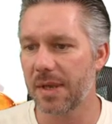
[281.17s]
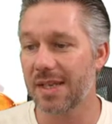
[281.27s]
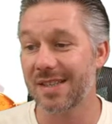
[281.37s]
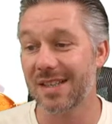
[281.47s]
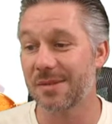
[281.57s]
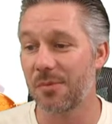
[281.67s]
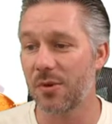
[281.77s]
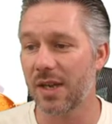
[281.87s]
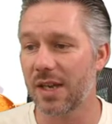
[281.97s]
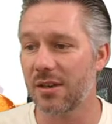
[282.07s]
biggest
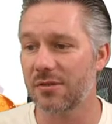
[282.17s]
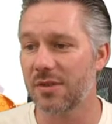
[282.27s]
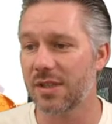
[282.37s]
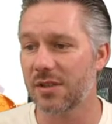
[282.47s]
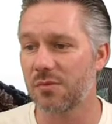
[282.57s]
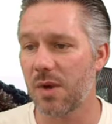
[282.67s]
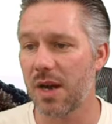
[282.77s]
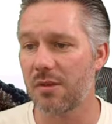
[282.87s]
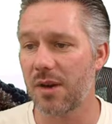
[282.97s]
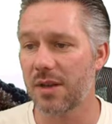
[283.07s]
exporting countries as
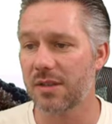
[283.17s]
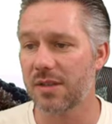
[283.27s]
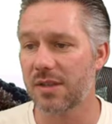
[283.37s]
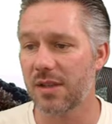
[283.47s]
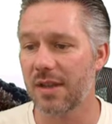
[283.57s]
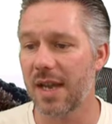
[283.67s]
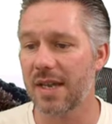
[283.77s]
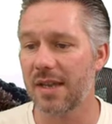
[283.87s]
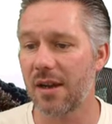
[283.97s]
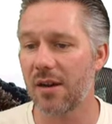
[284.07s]
well, and
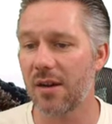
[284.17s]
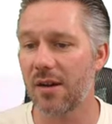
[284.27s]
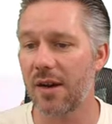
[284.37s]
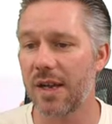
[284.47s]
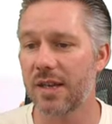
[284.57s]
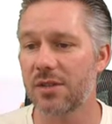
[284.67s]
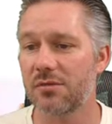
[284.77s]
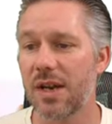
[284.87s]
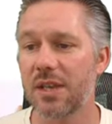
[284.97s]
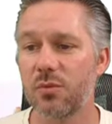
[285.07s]
they are in a
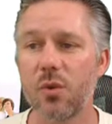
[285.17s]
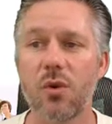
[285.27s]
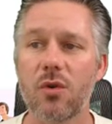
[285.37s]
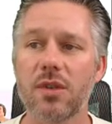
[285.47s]
trade war.